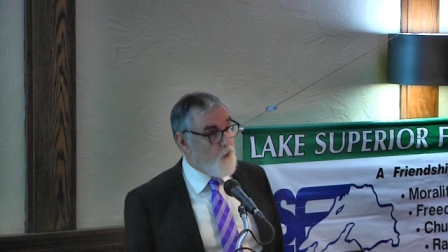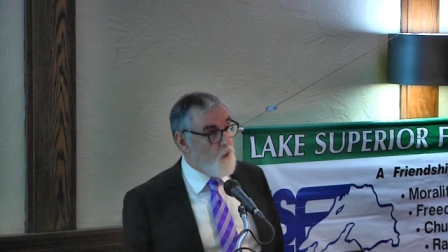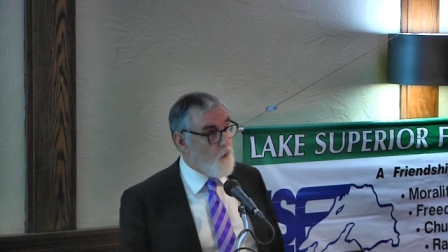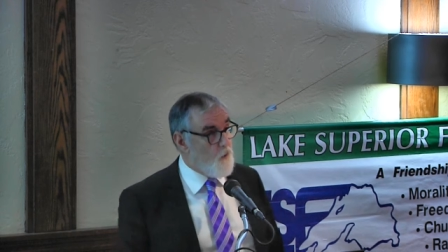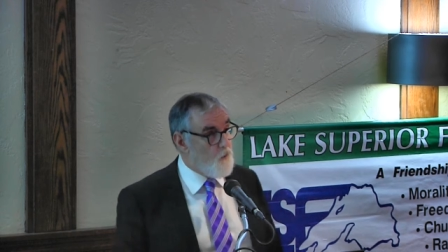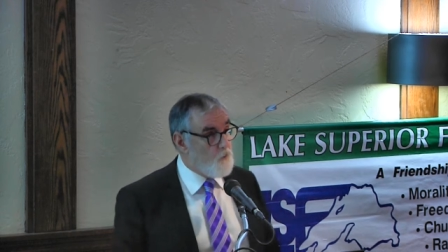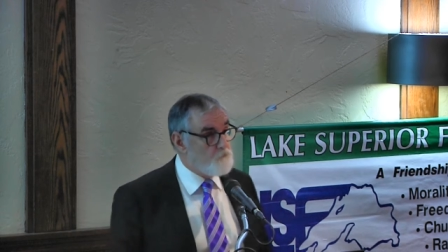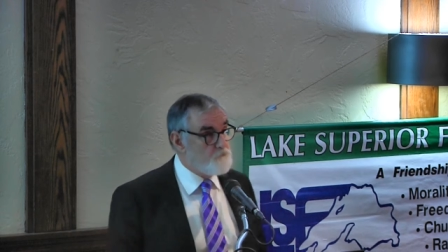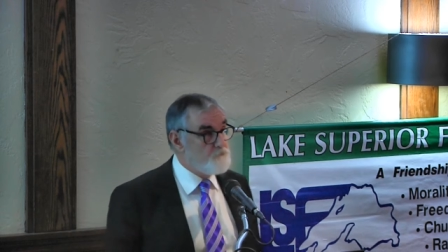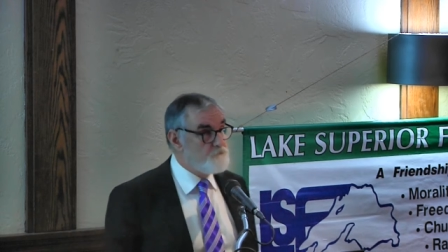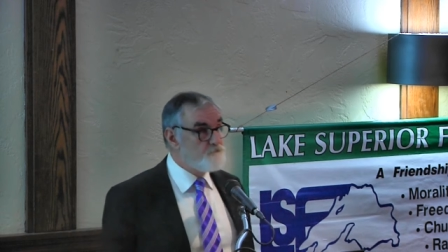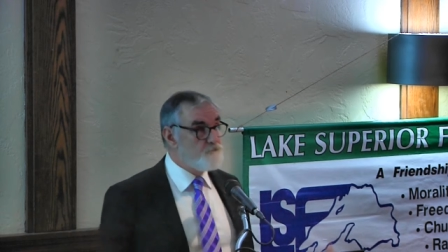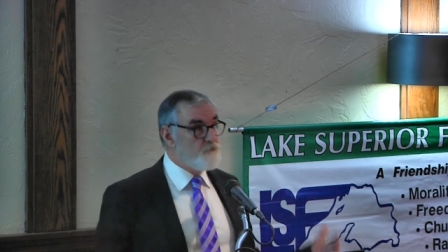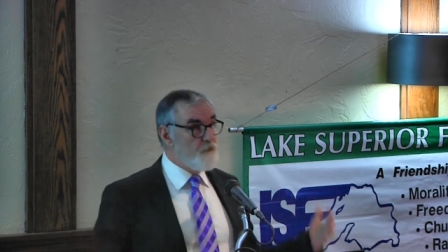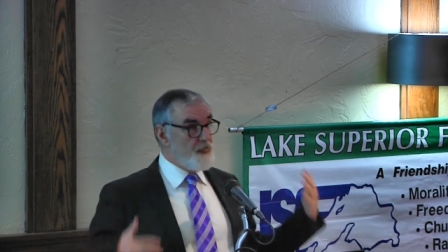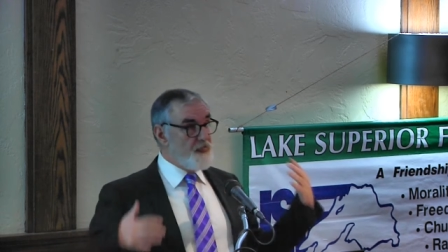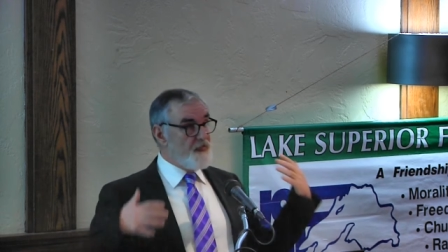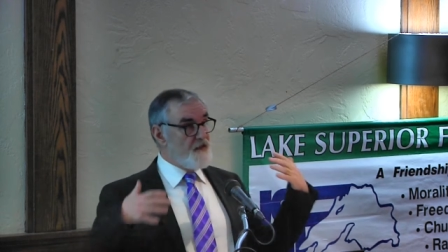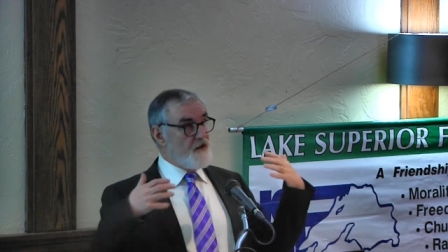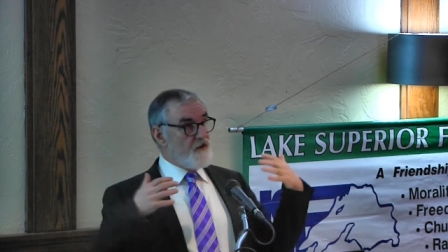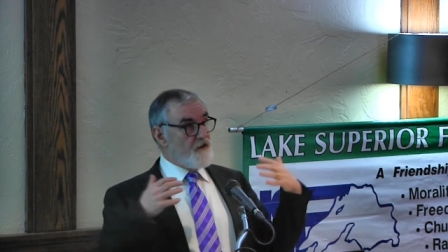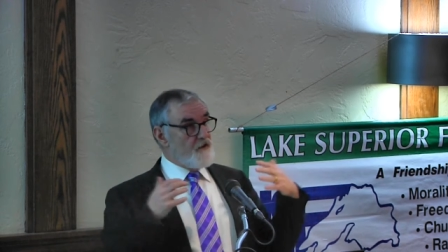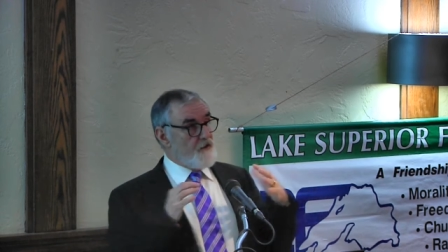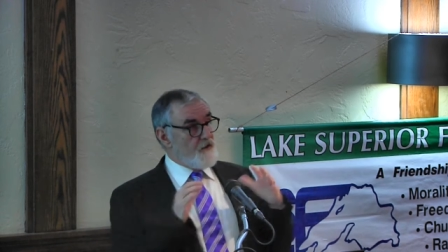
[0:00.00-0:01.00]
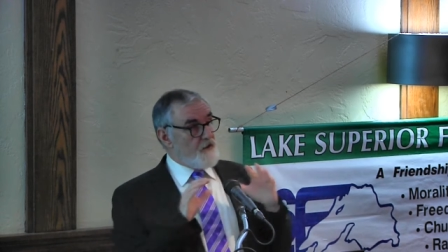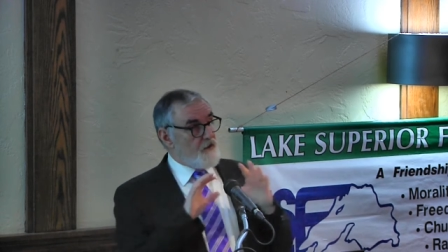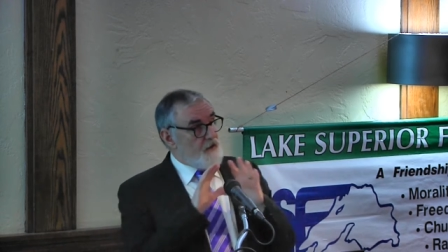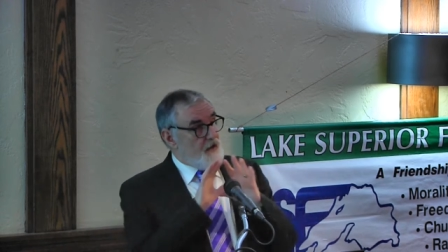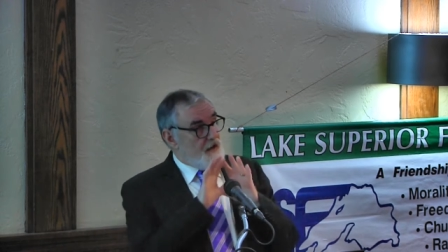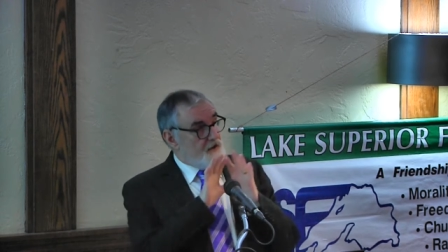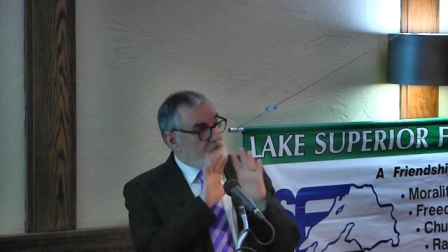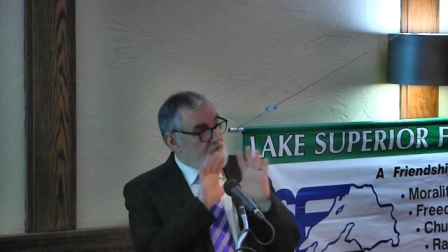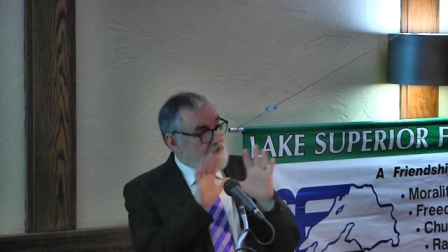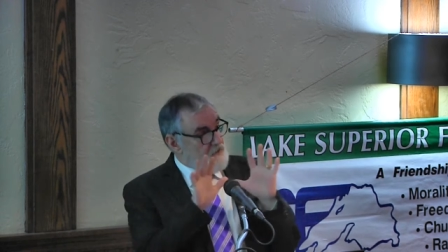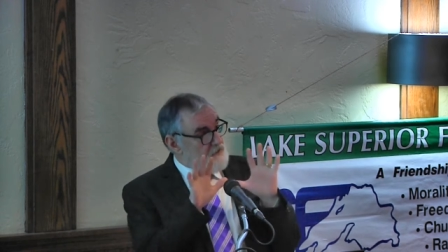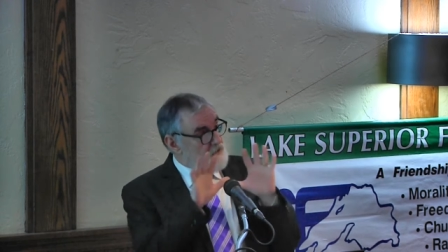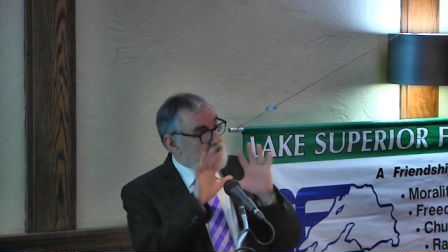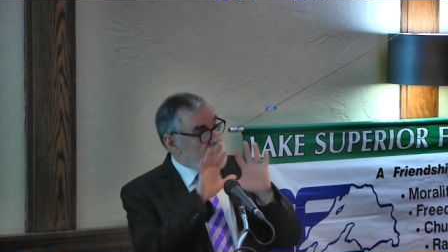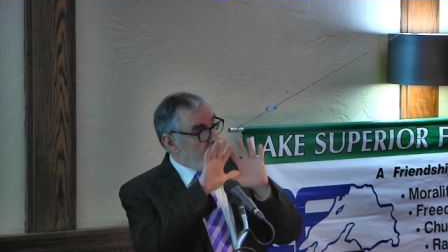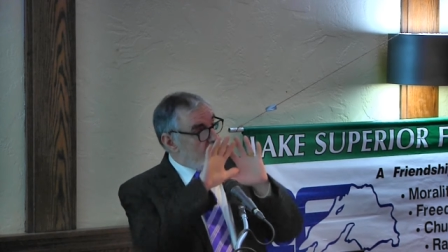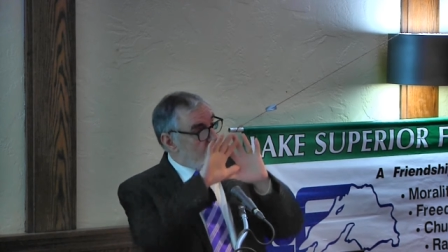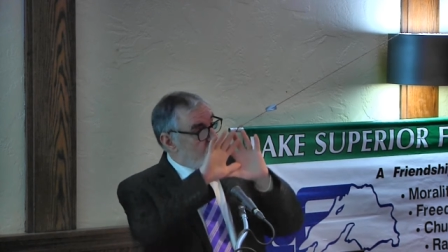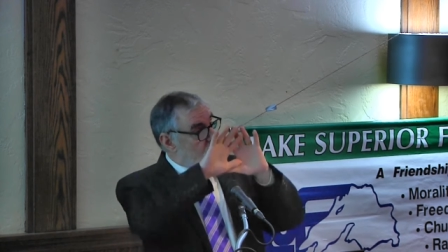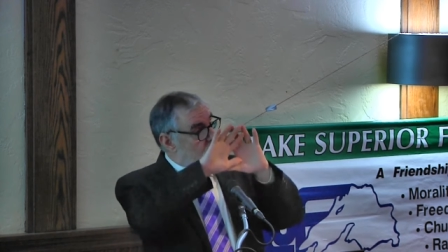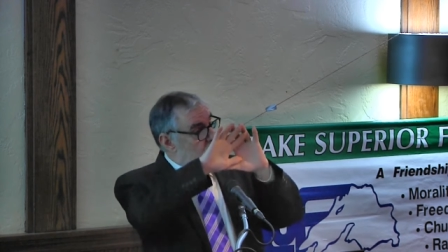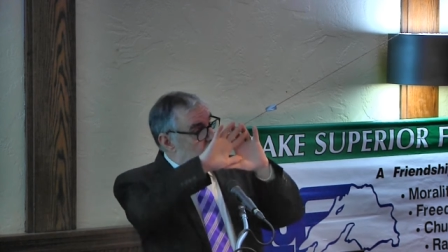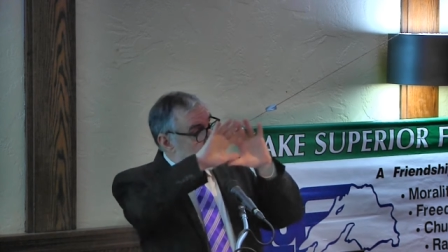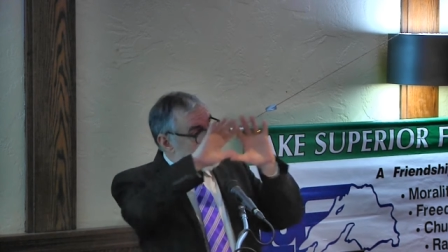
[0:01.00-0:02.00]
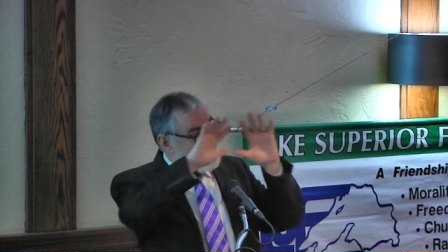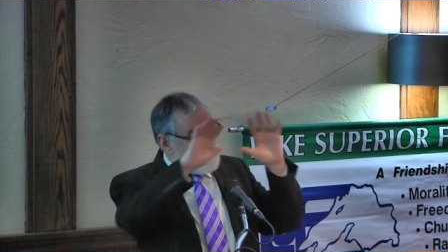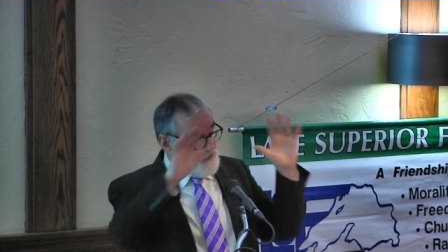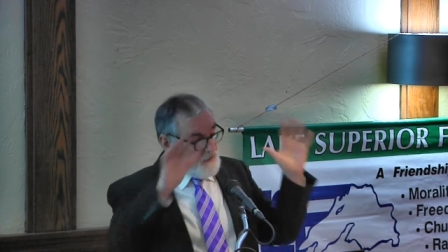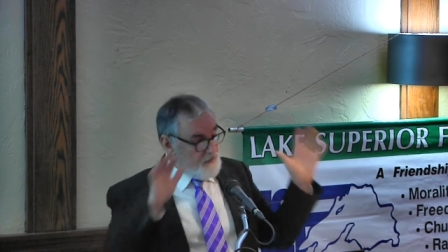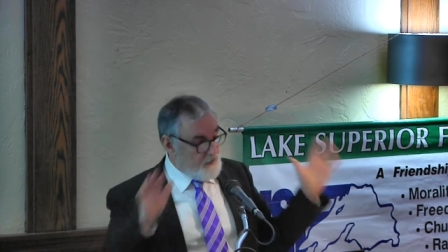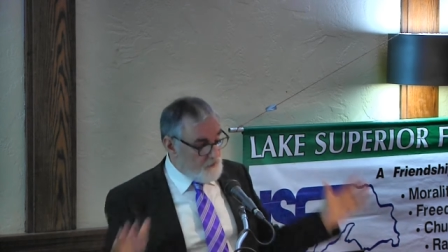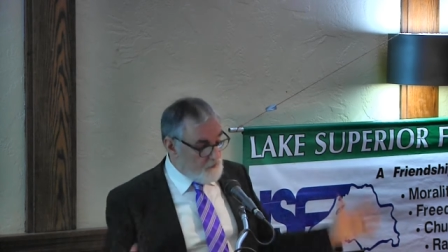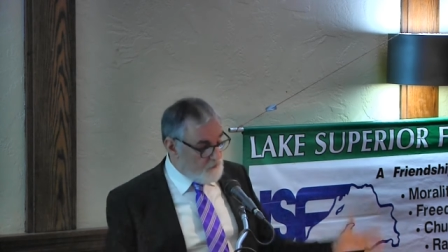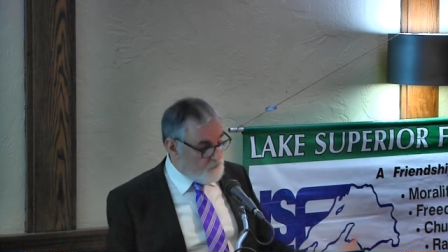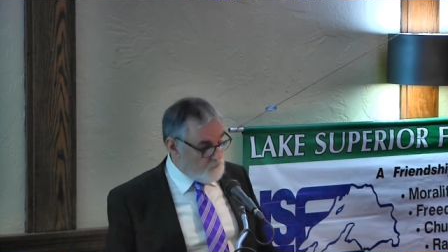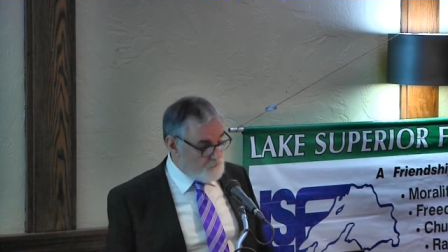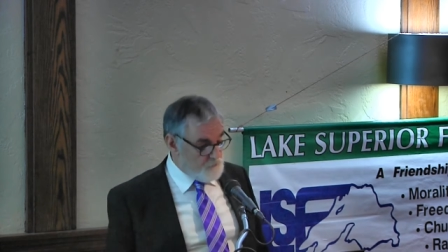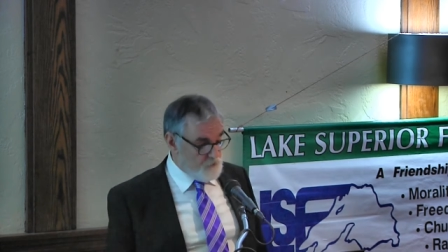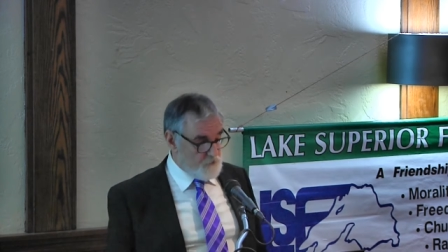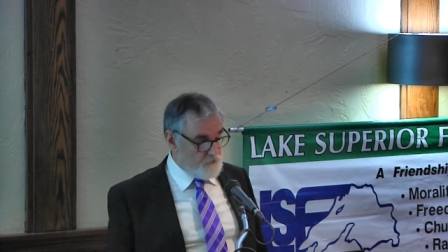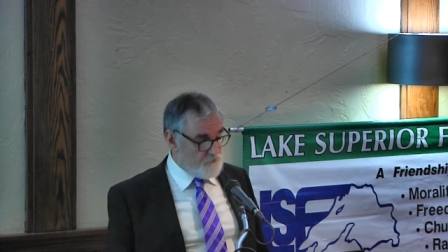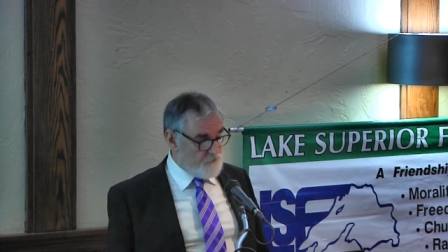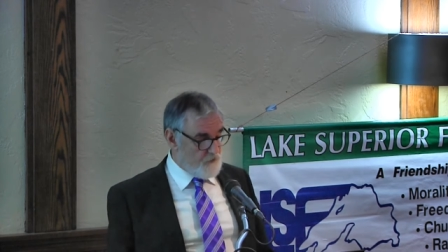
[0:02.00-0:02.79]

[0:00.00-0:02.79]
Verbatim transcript: home. And these are terrible,